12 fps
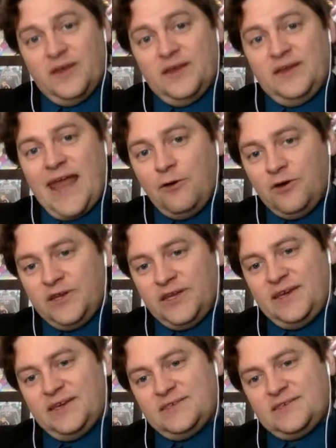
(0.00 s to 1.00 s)

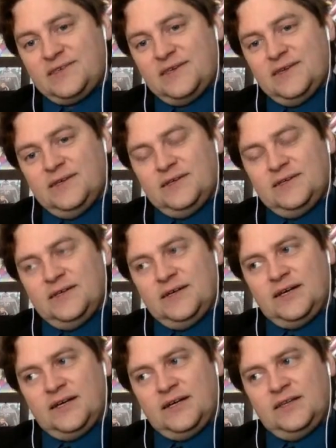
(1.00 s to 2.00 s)
Nowadays,
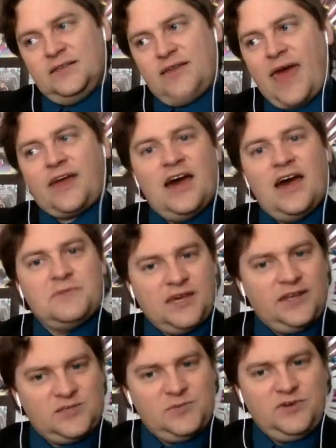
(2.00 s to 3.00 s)
that Comic-Con
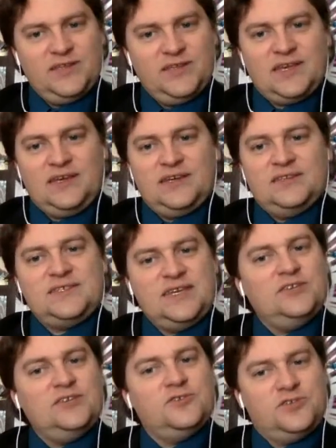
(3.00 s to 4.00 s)
experience can
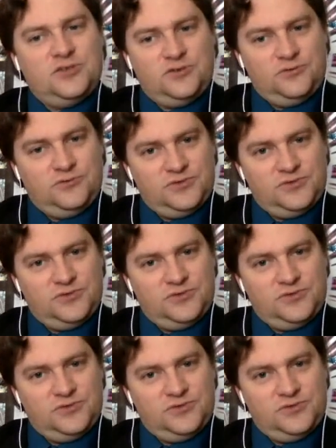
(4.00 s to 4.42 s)
continue to